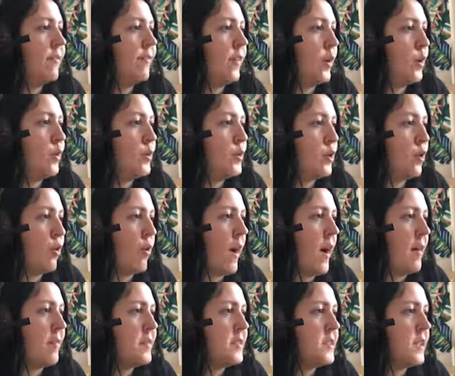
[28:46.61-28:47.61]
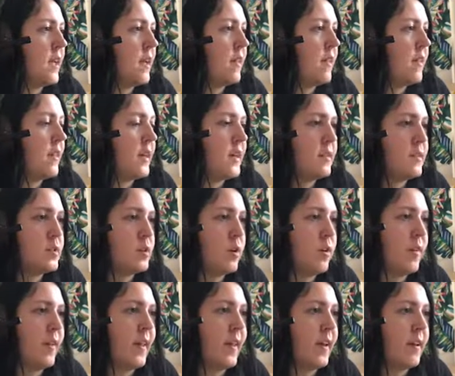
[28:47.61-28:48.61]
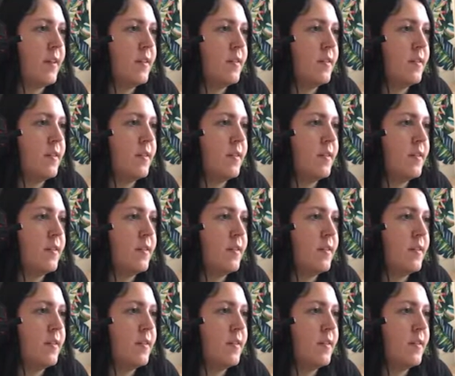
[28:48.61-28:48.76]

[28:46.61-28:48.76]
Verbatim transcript: photographs and things on there.